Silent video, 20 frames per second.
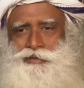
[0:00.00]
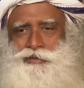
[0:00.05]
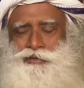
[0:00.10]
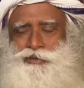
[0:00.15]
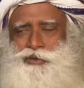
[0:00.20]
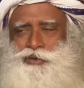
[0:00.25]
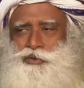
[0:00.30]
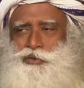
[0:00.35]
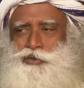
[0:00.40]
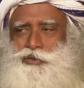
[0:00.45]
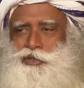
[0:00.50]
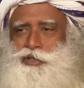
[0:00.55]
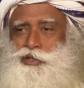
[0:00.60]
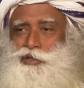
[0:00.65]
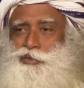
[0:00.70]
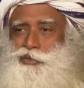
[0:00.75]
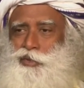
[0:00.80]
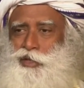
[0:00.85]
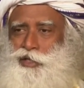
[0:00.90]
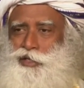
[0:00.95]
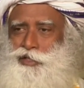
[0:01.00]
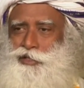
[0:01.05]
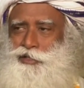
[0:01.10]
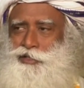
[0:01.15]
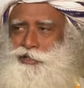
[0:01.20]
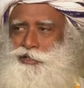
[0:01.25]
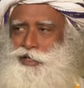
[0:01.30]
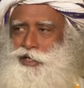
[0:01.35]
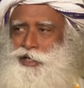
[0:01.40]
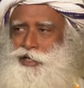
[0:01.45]
So you need to
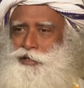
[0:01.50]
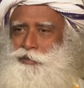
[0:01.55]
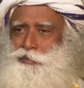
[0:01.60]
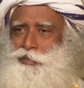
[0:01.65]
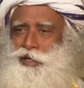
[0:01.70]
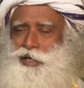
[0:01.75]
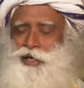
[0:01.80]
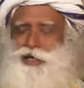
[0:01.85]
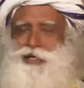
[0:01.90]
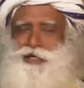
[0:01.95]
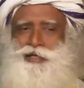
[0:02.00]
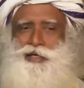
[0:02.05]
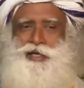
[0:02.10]
understand, behind